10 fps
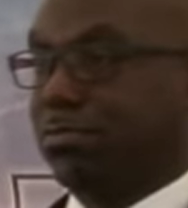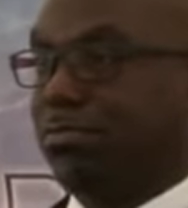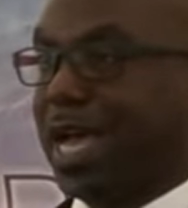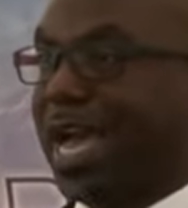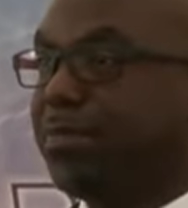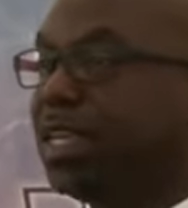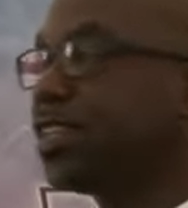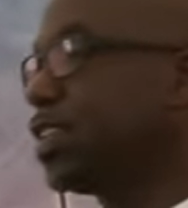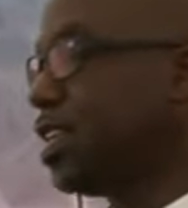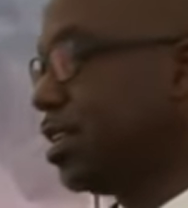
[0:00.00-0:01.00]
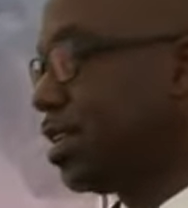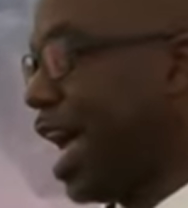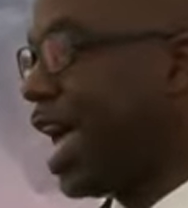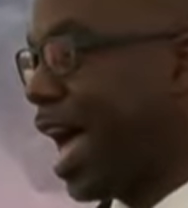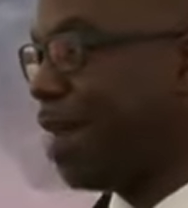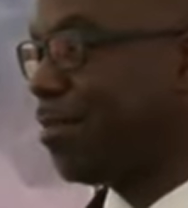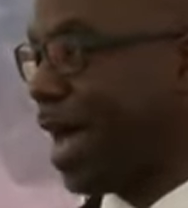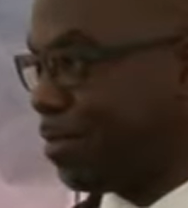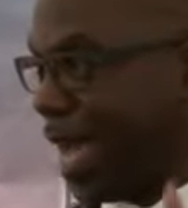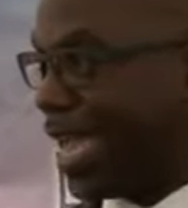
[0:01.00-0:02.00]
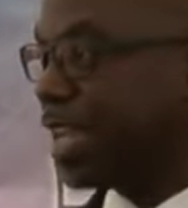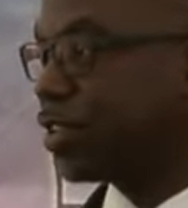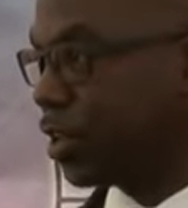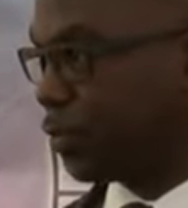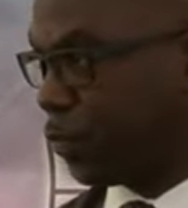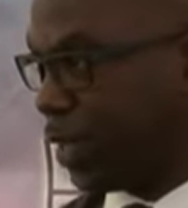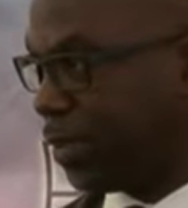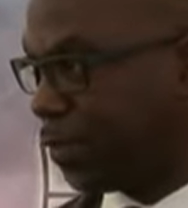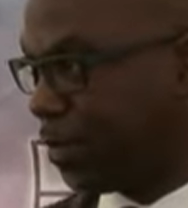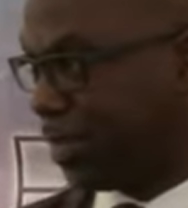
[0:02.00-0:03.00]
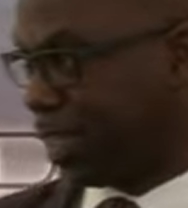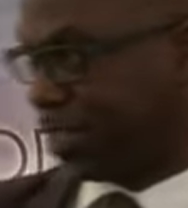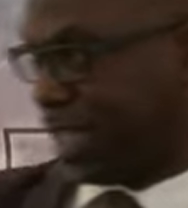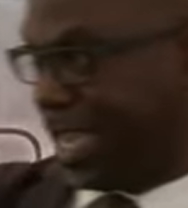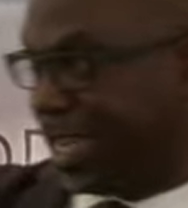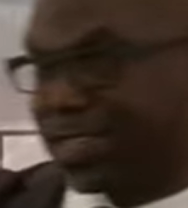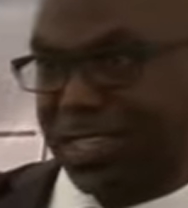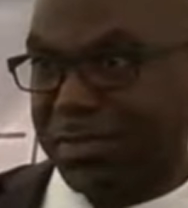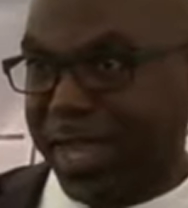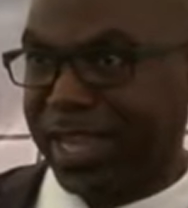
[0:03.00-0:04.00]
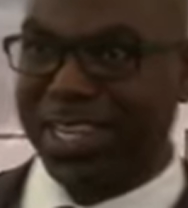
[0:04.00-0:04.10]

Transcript: I'm innocent. I, I, my, my hands are free from this innocent man.